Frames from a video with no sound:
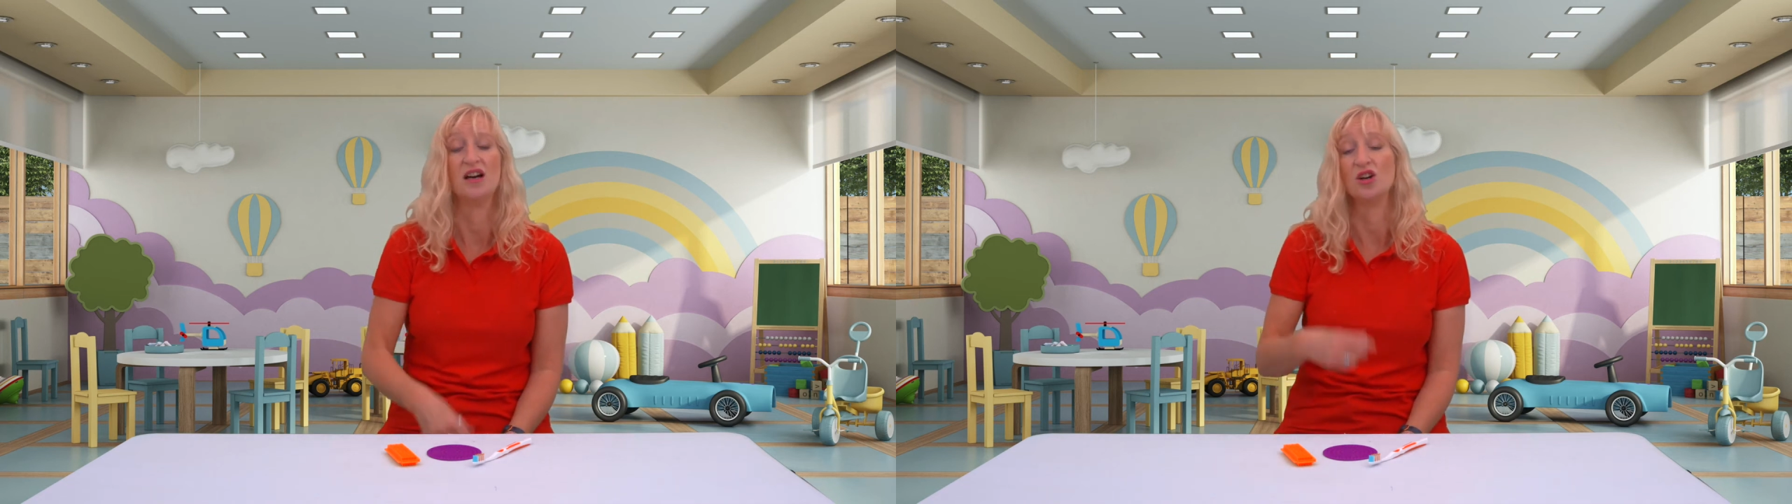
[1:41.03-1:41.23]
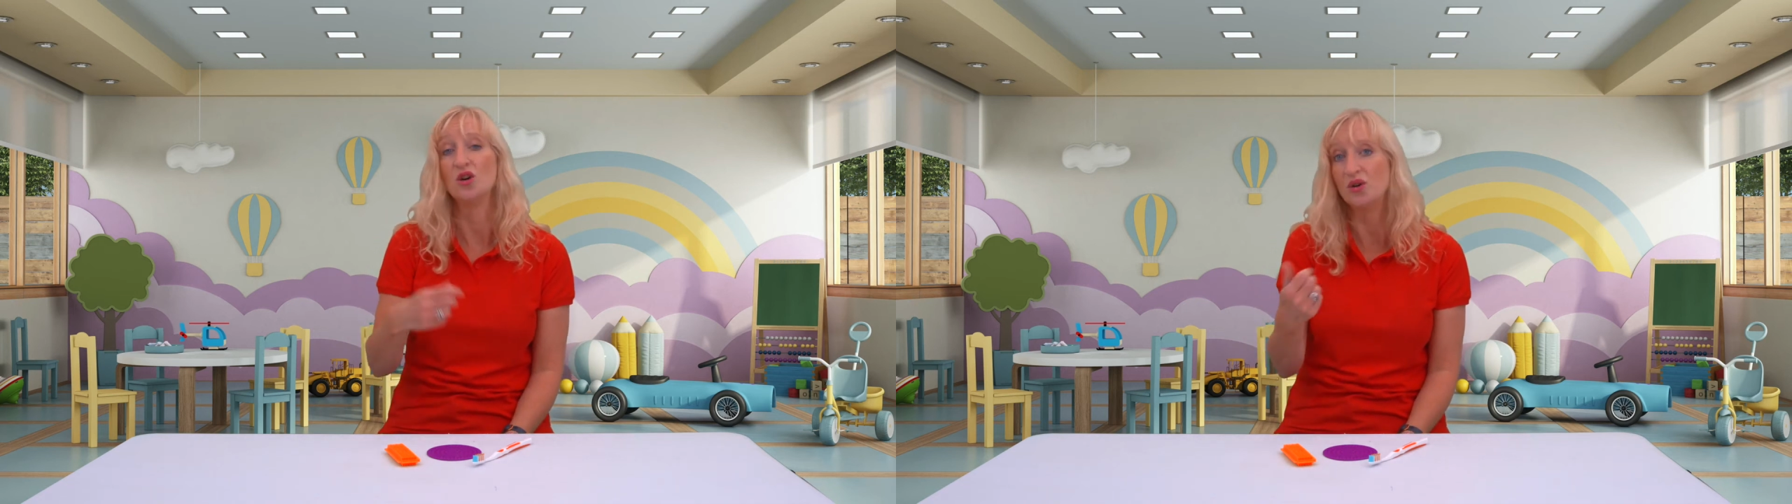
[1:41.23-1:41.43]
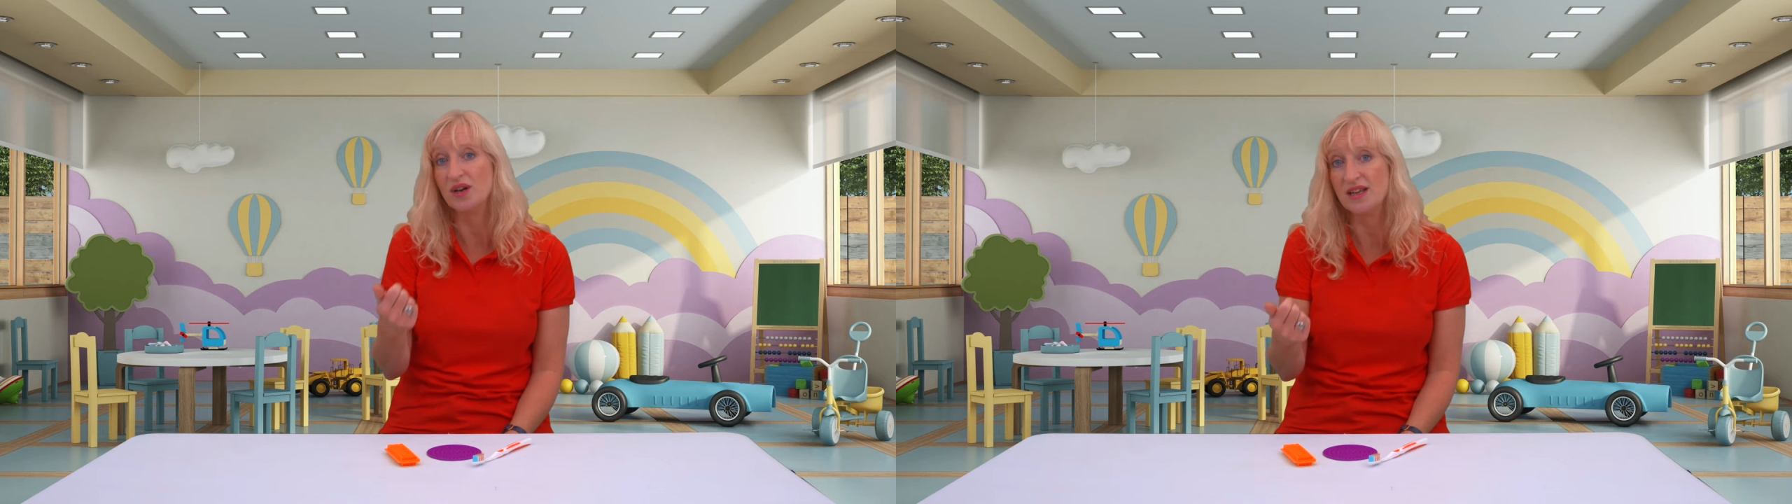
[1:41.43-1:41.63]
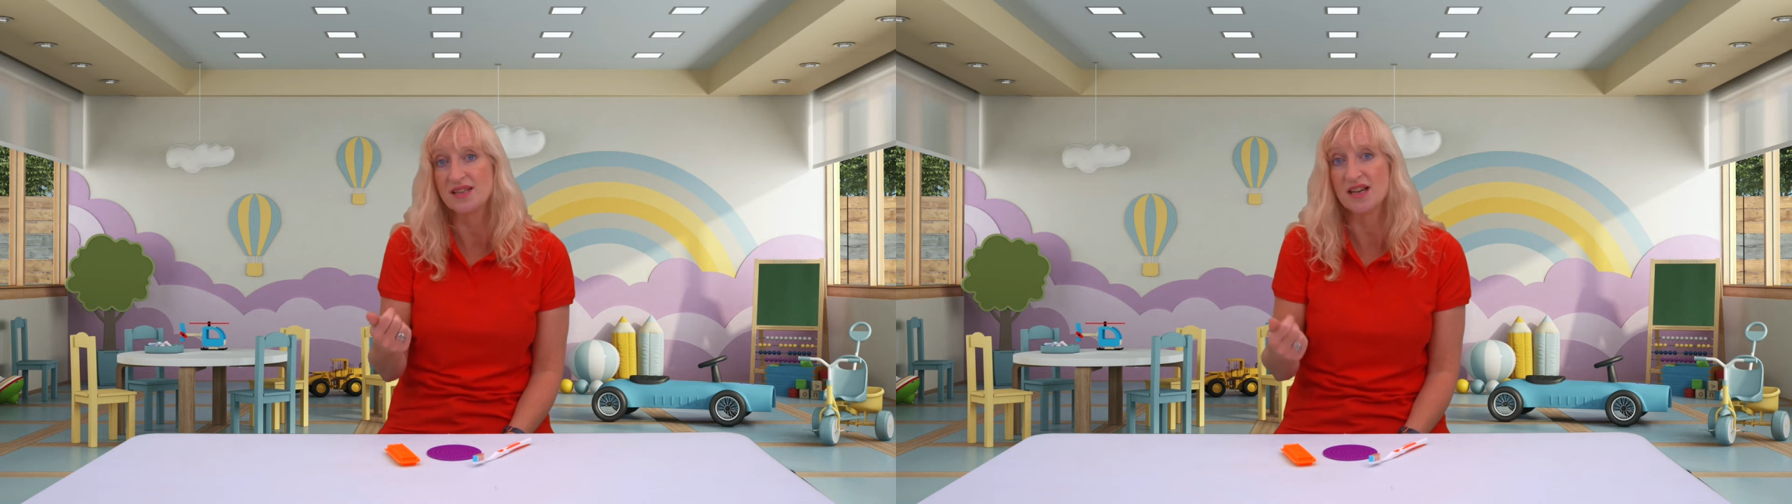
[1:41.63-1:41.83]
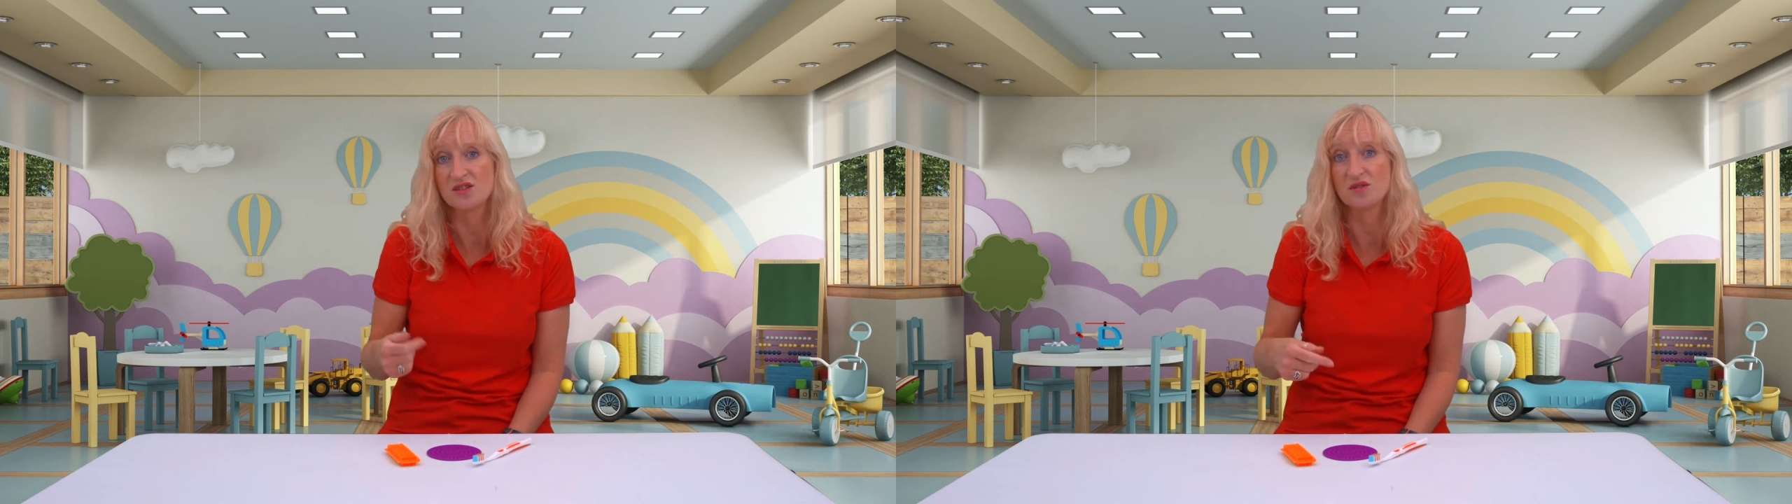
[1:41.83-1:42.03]
coins
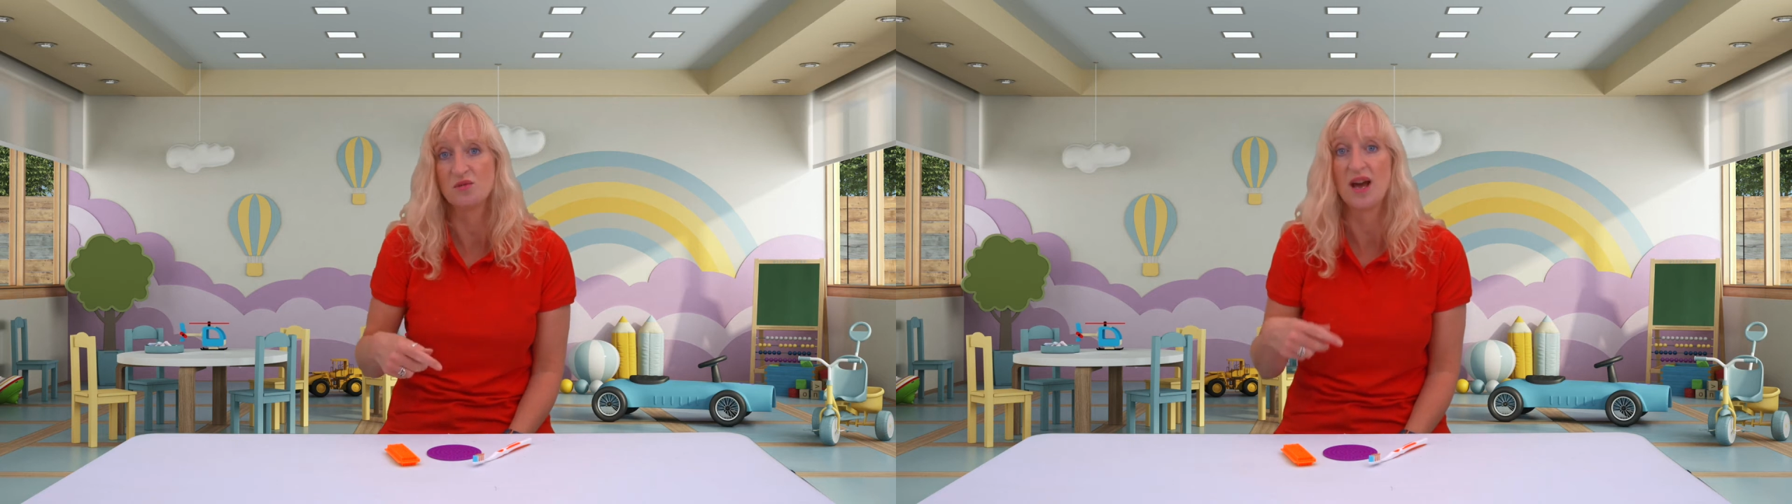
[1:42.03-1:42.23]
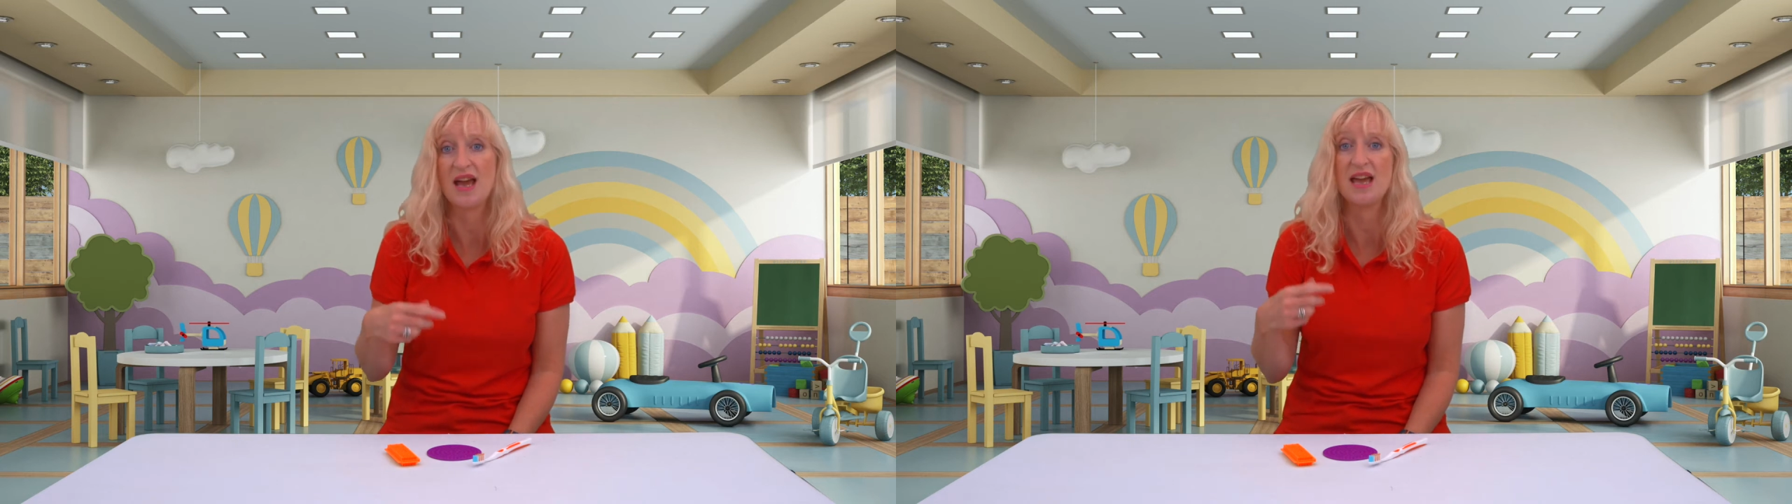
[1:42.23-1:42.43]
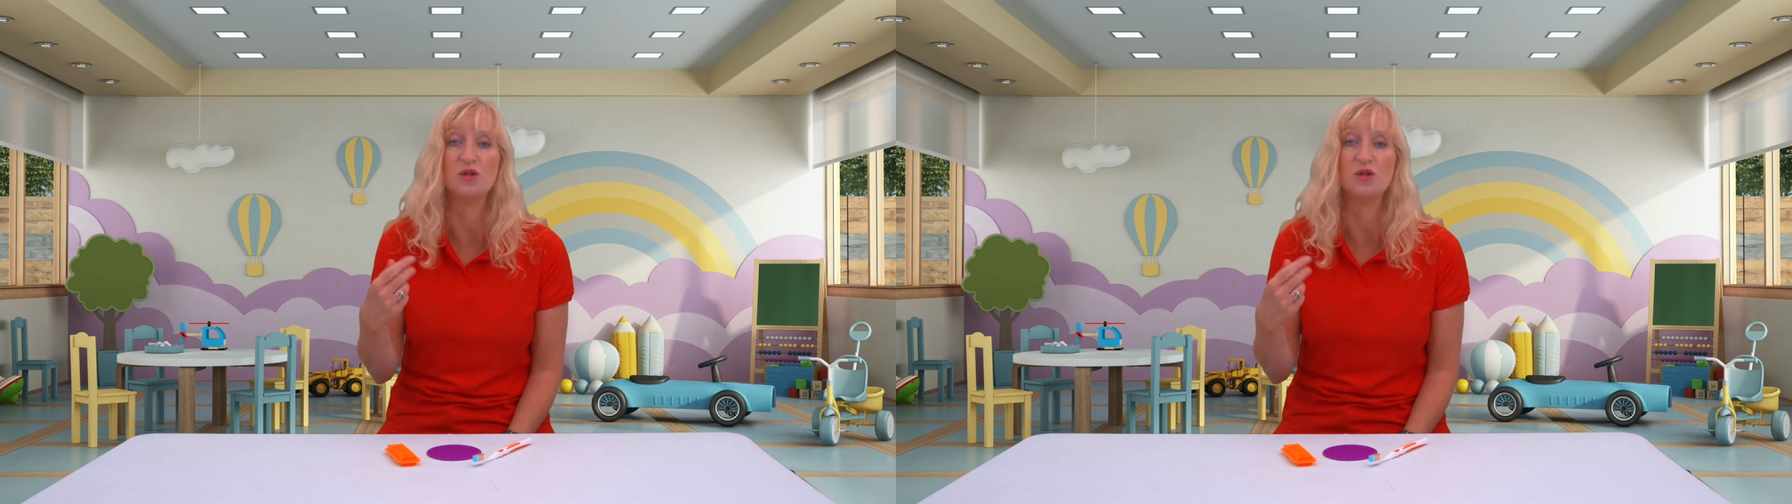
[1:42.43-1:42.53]
out of the way,